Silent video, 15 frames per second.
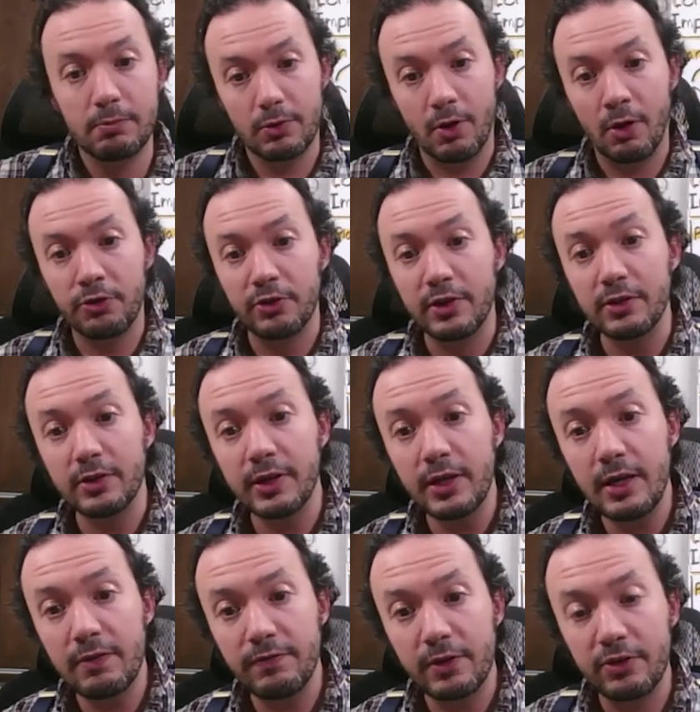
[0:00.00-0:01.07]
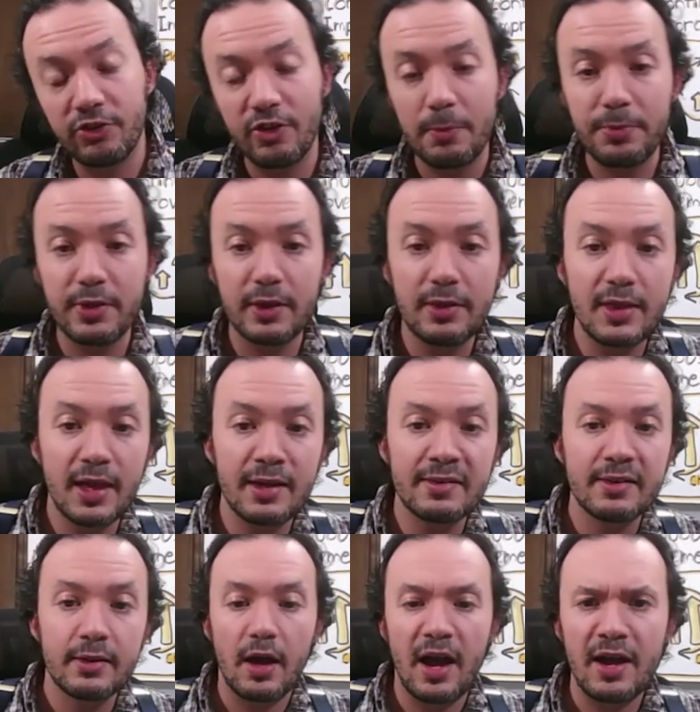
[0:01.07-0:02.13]
Alternately, if it's something
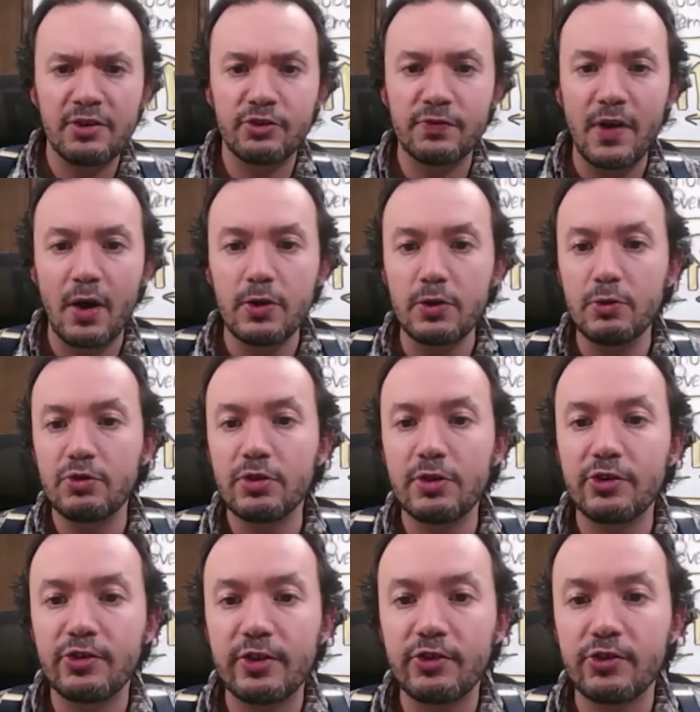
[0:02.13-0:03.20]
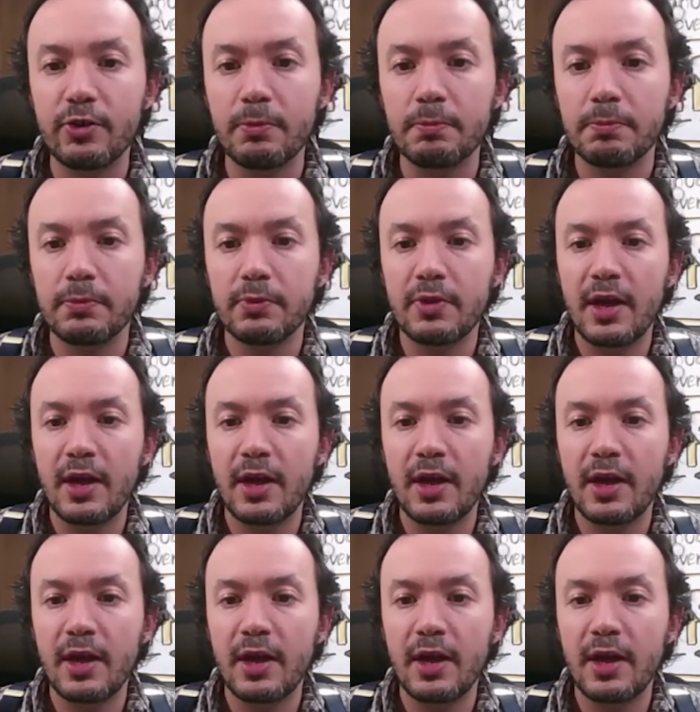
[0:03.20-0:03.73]
that adds value to the system,